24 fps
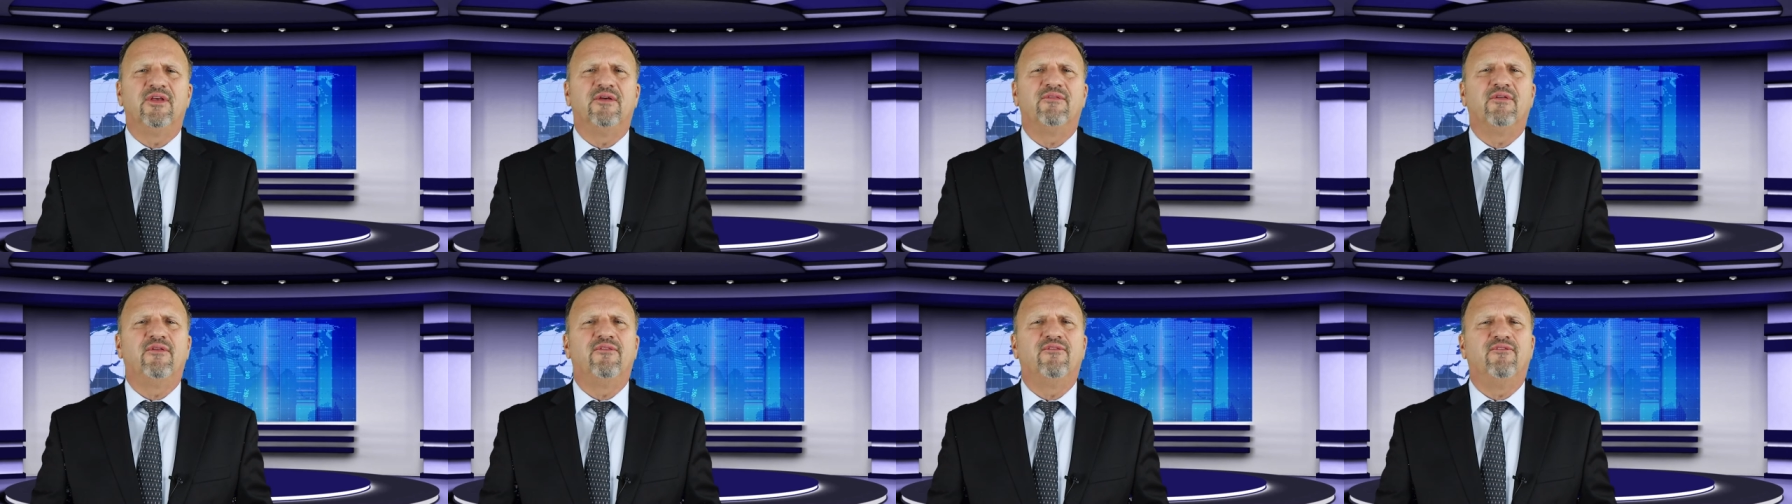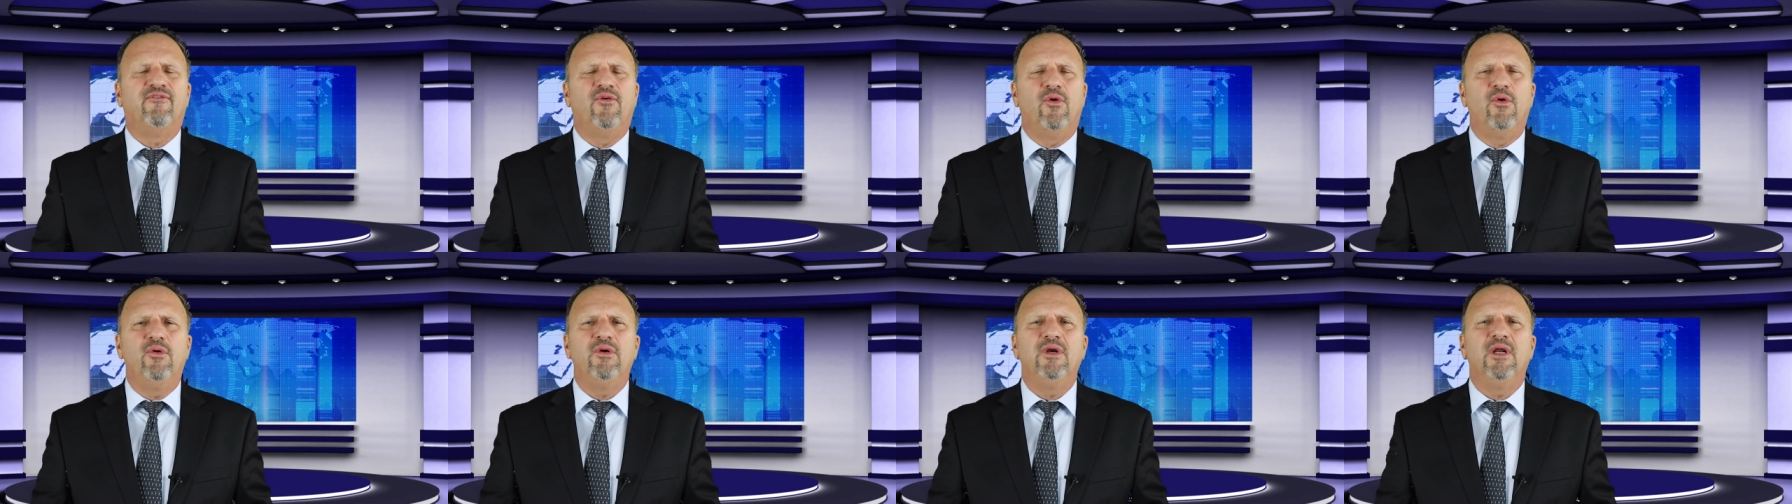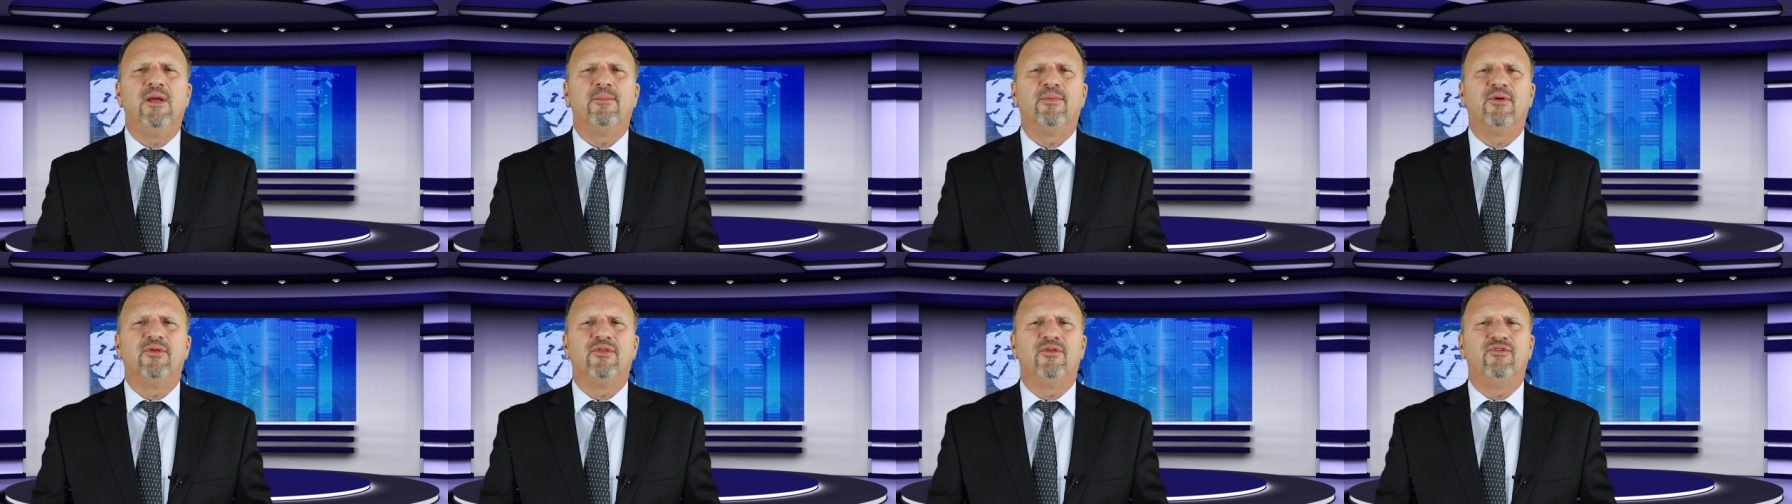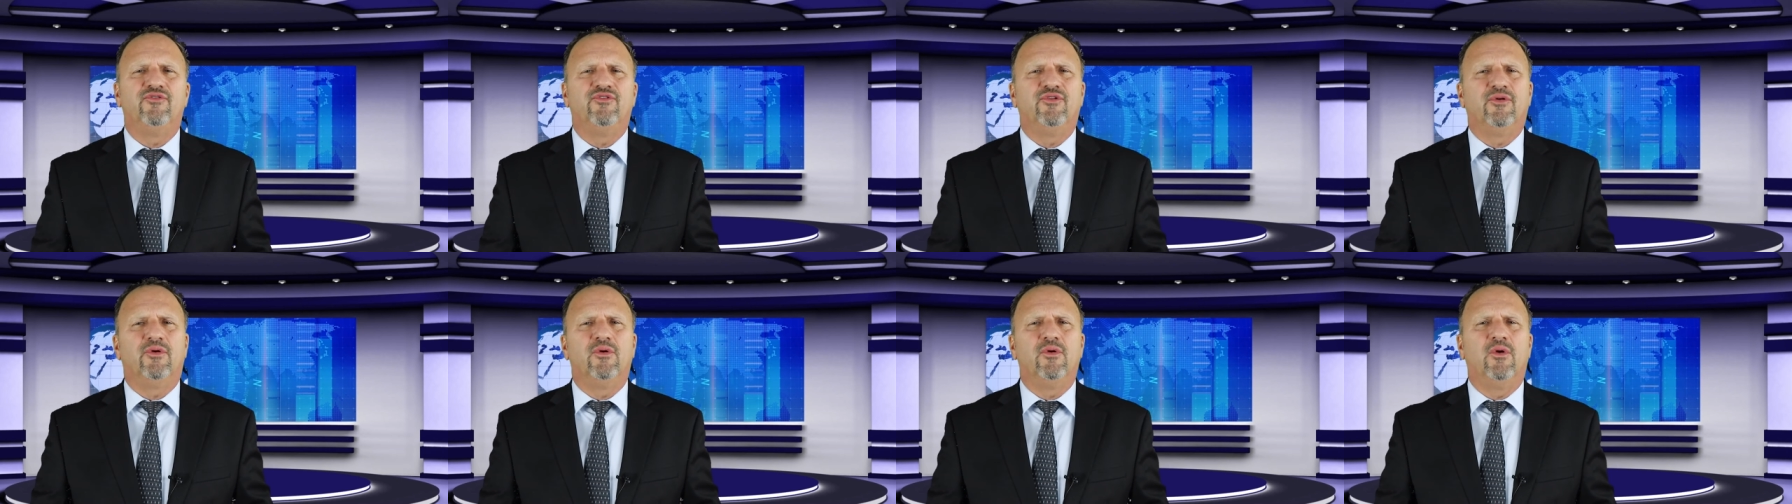have a phone number
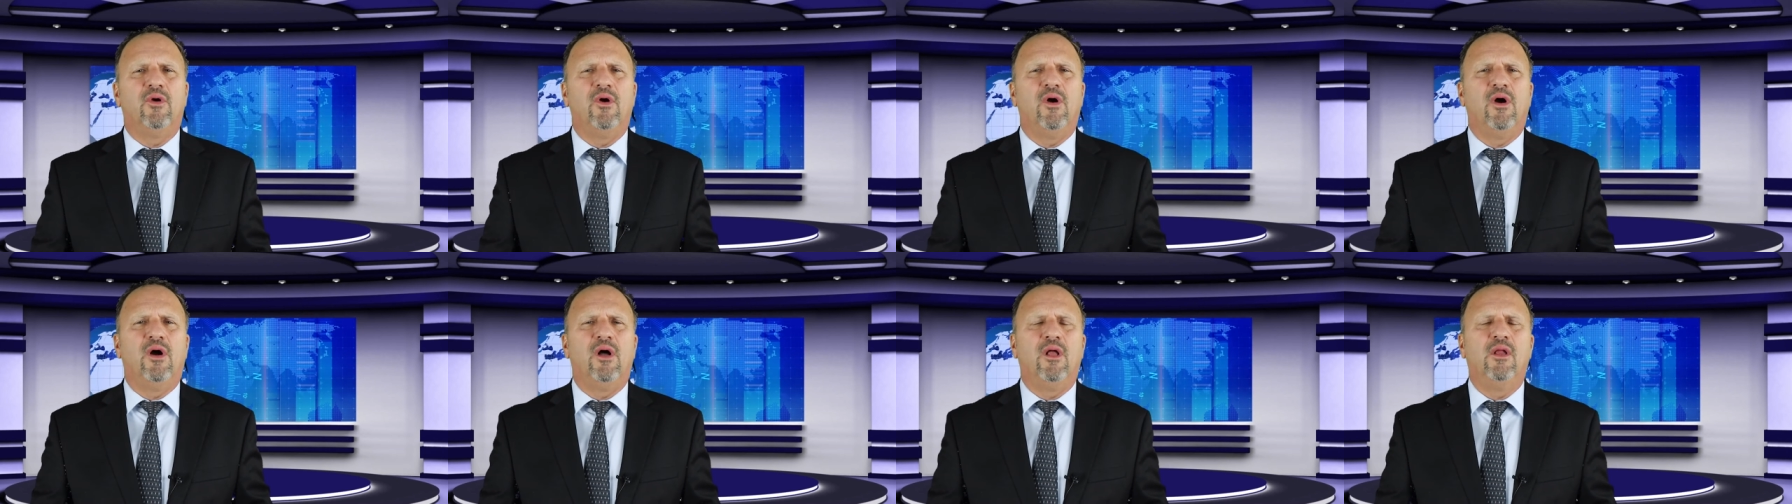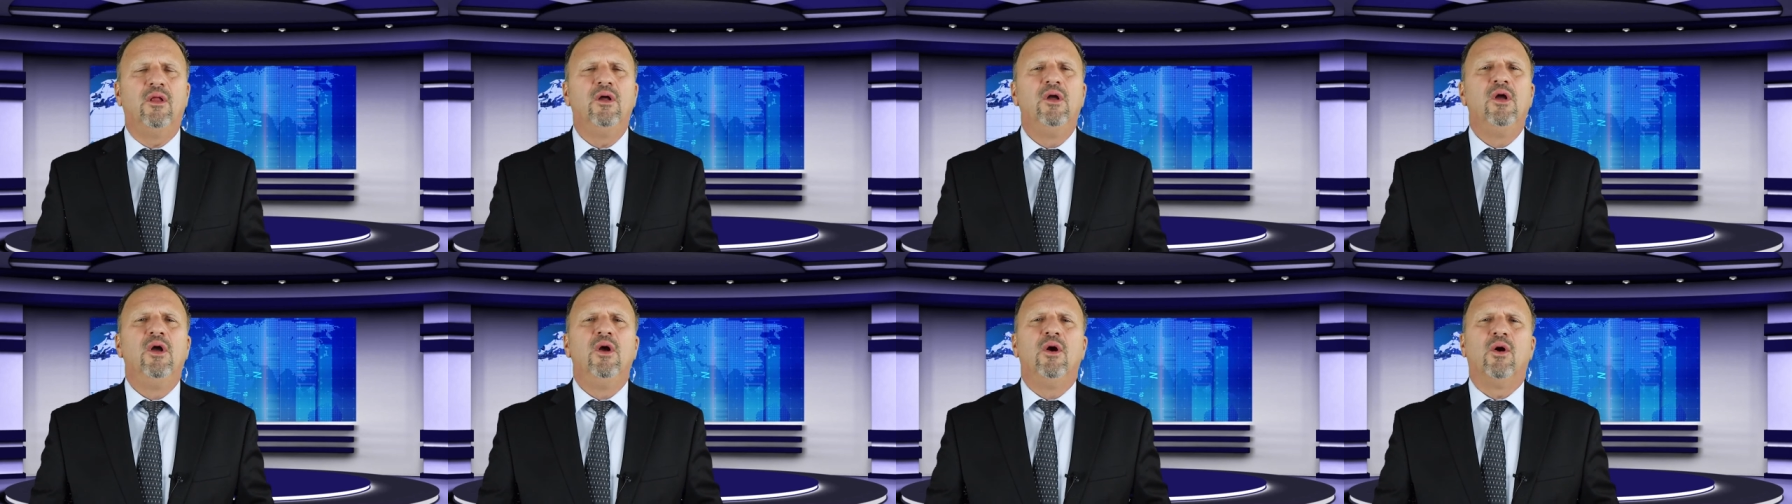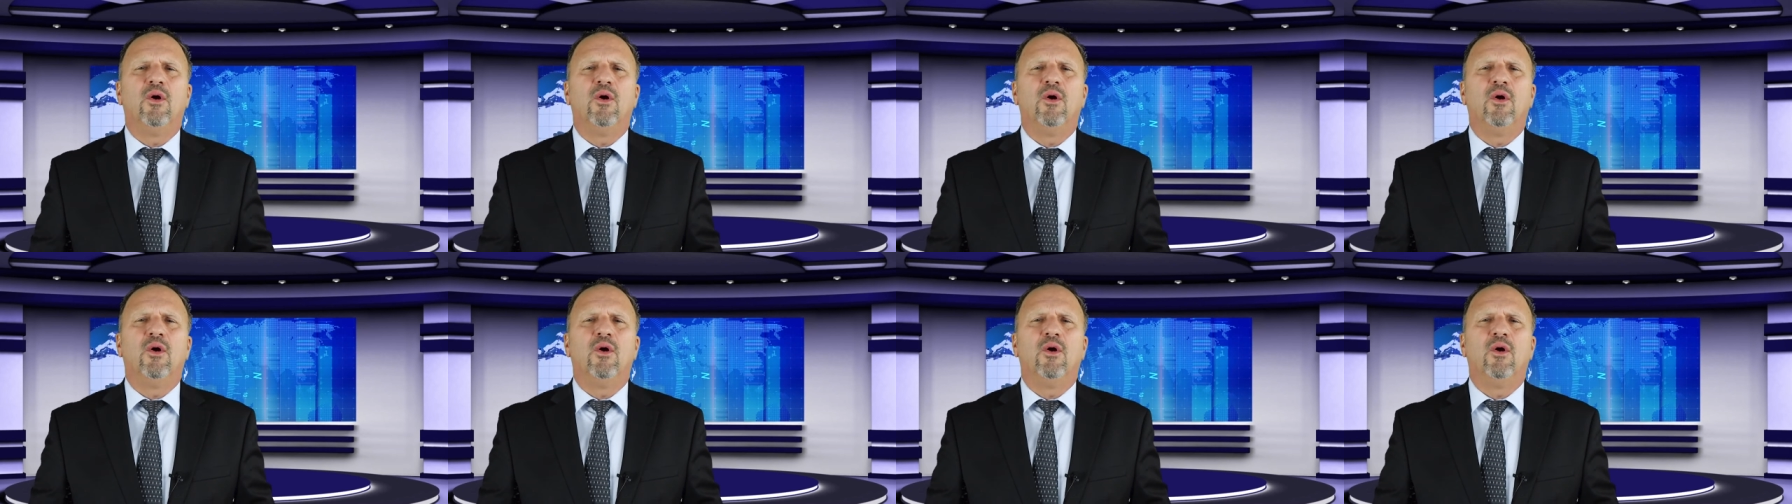that you can call